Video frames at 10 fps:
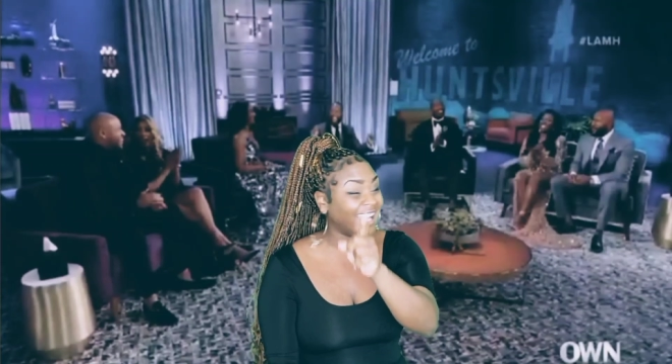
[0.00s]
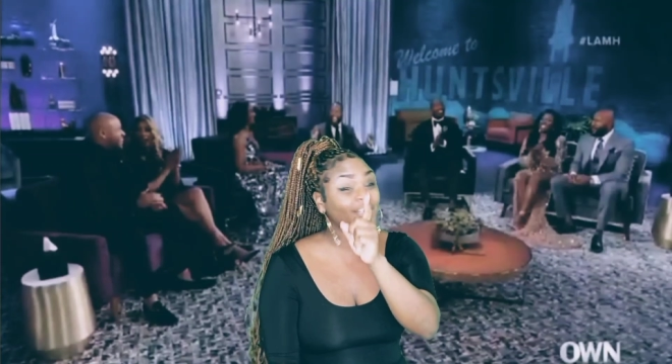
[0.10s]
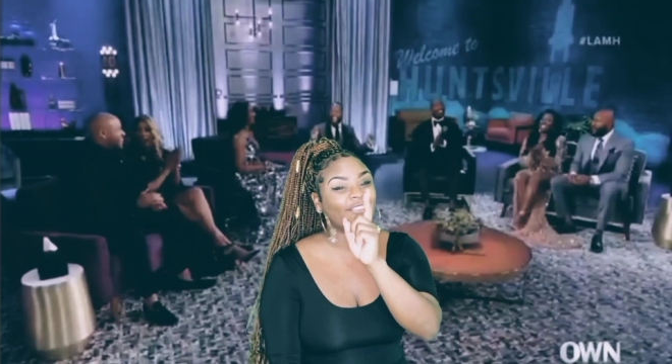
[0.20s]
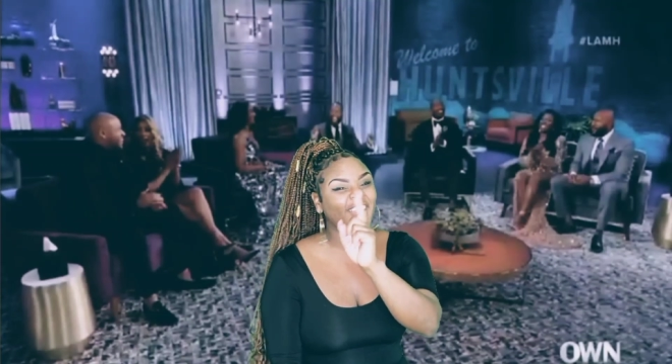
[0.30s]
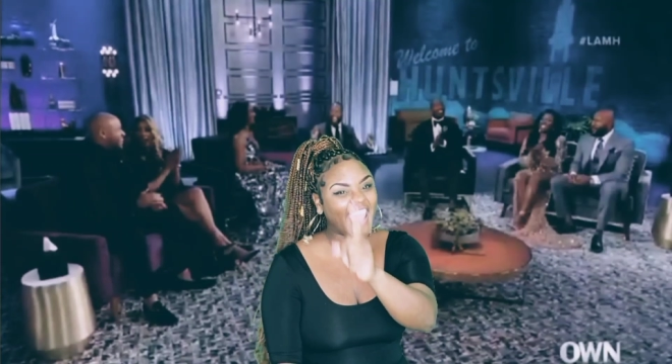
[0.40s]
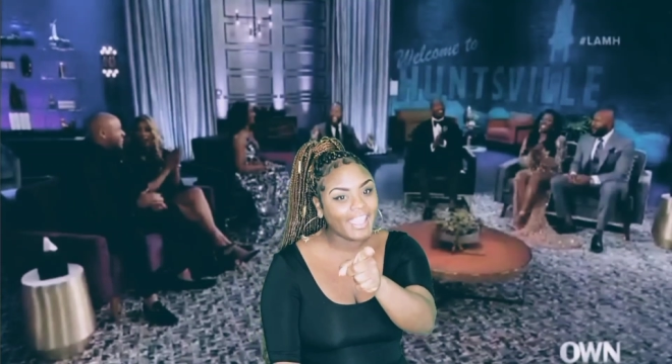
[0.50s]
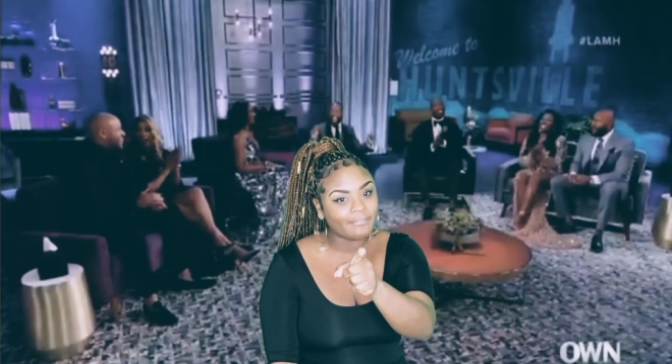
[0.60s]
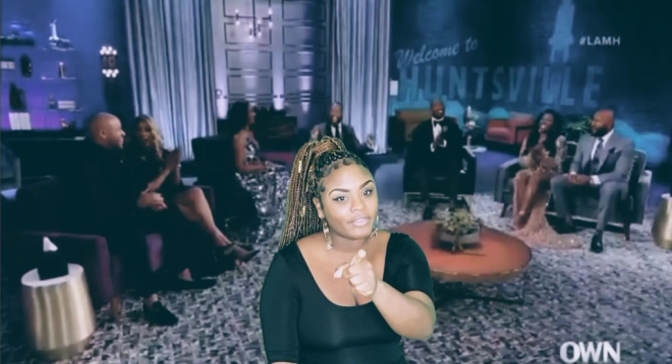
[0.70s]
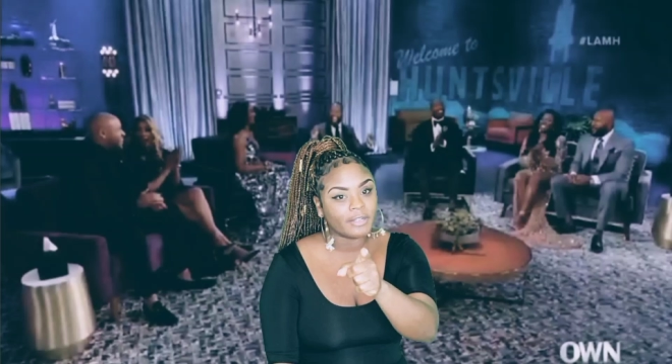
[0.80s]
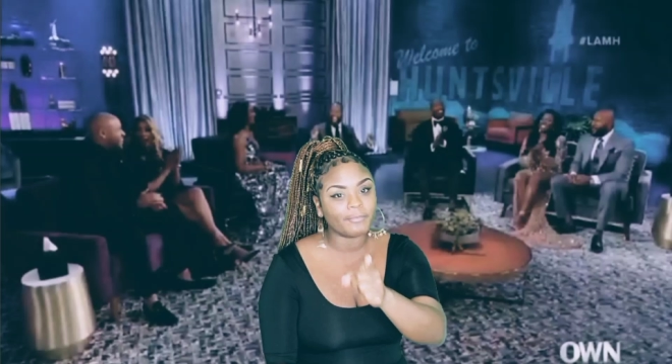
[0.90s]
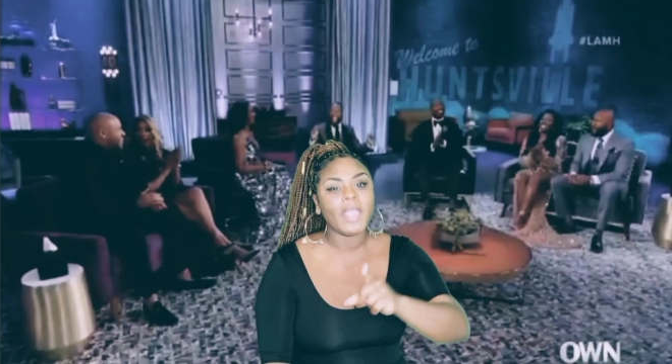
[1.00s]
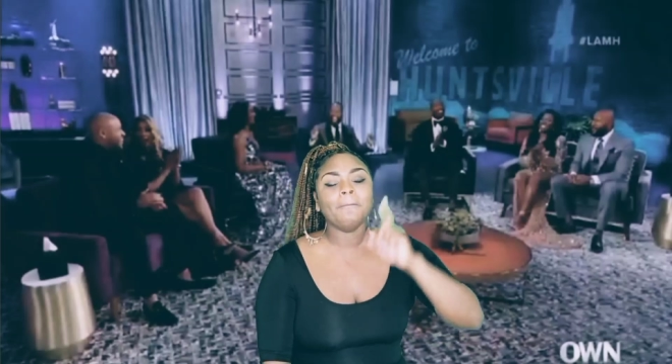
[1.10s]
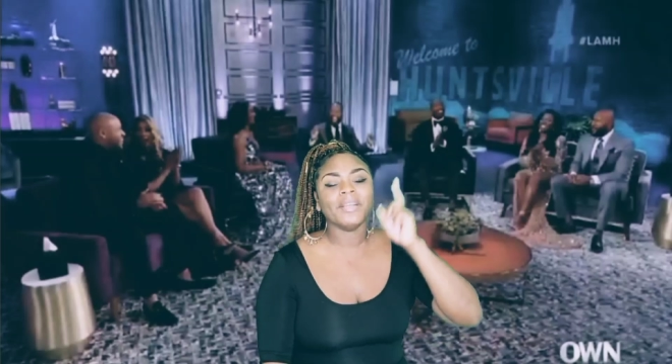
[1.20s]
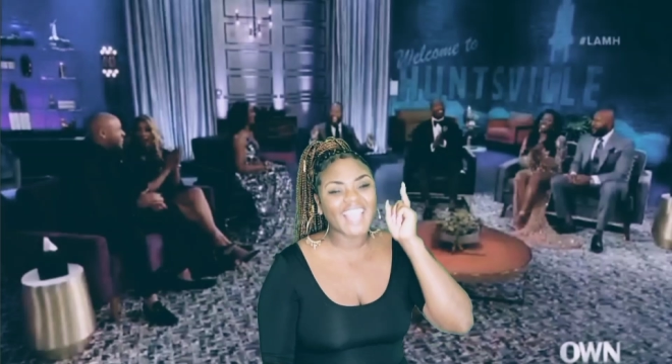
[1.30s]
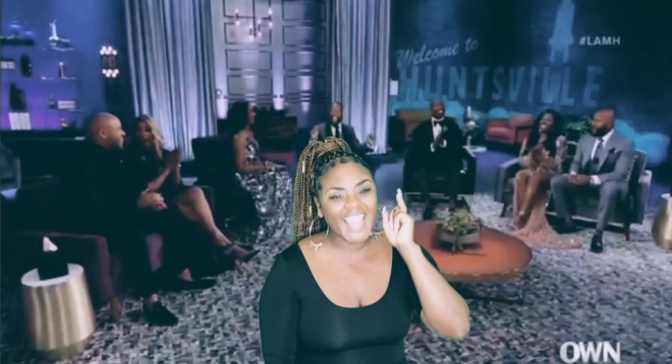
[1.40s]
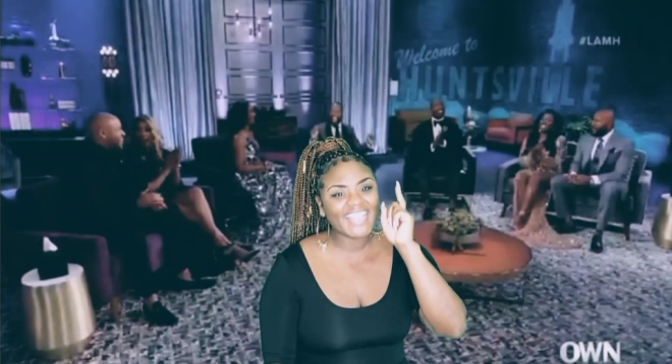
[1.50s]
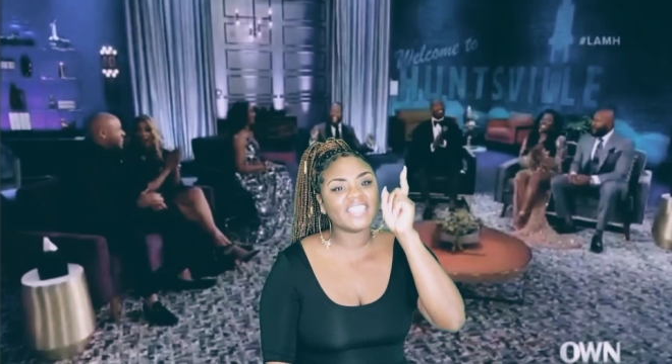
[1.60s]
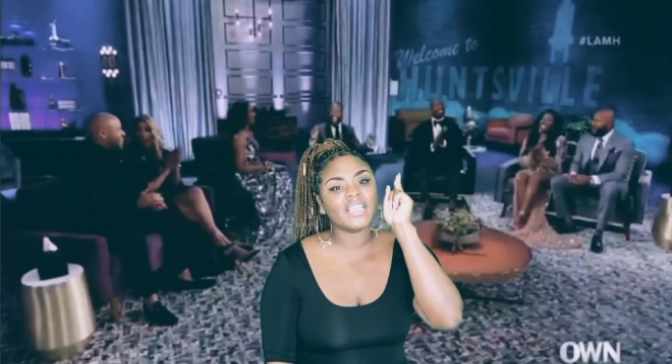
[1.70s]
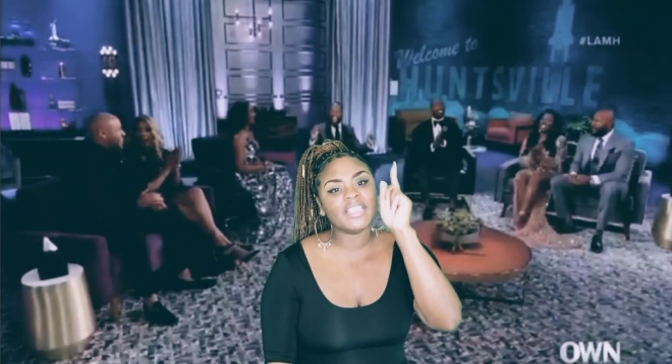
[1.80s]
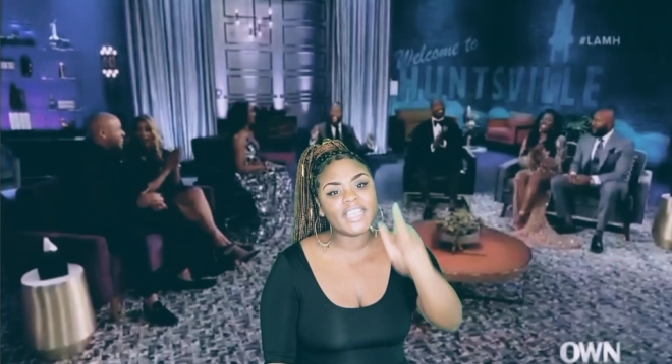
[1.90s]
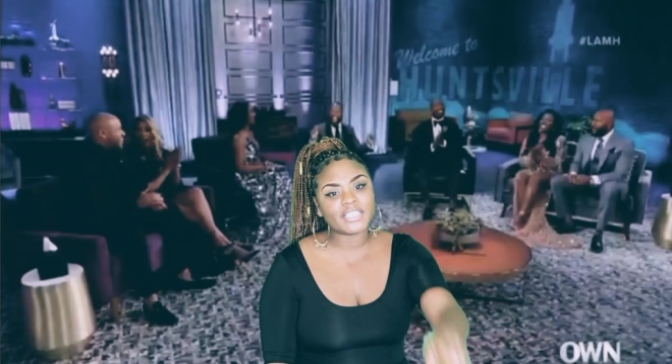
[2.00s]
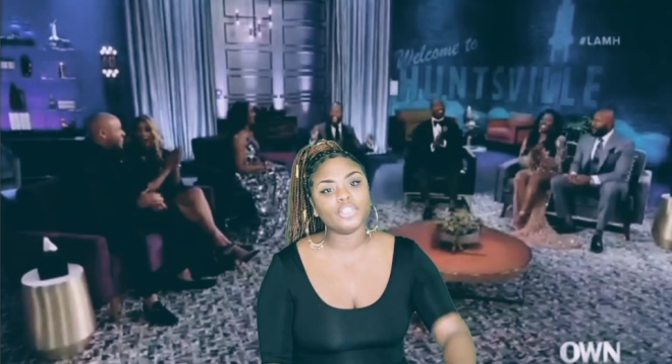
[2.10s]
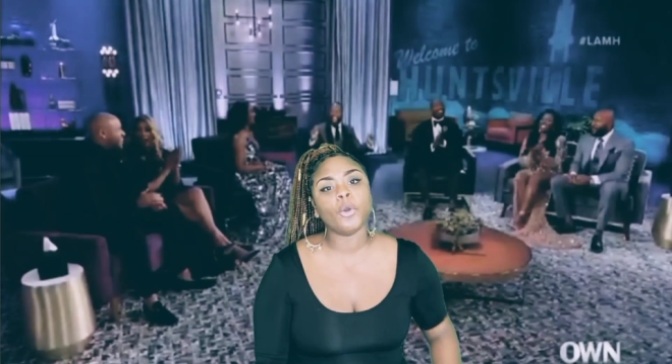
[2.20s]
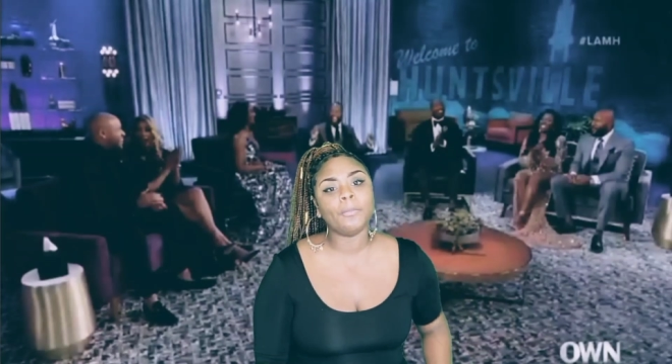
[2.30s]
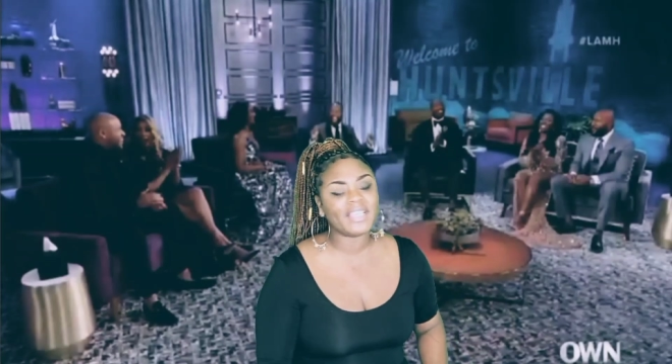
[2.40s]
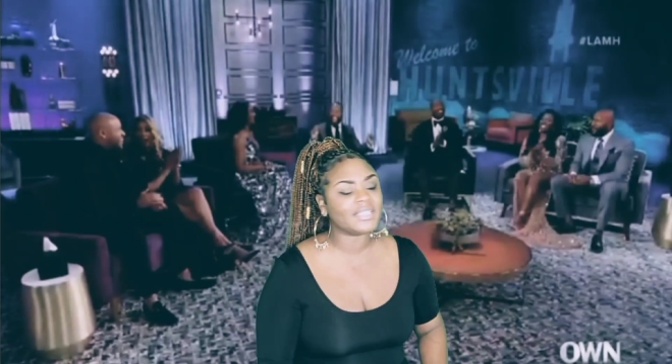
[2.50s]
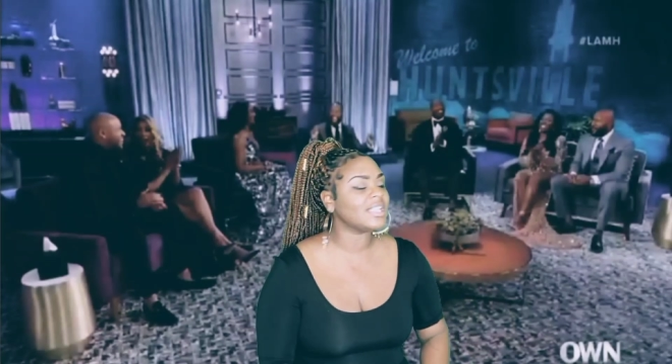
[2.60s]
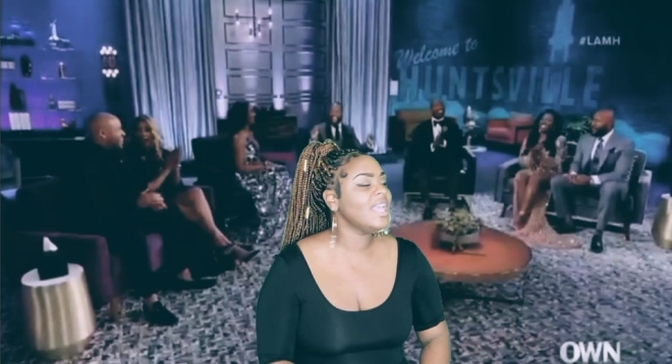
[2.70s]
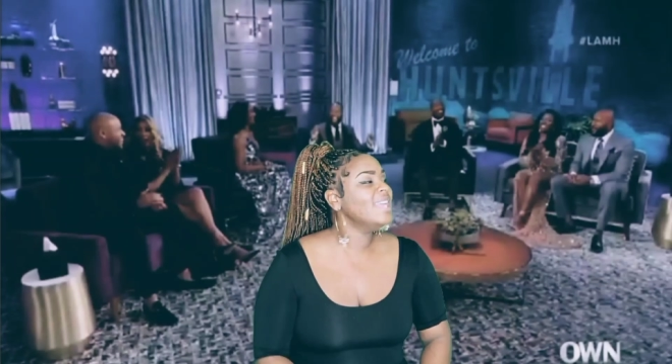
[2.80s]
don't even have none. But that is a need to know basis.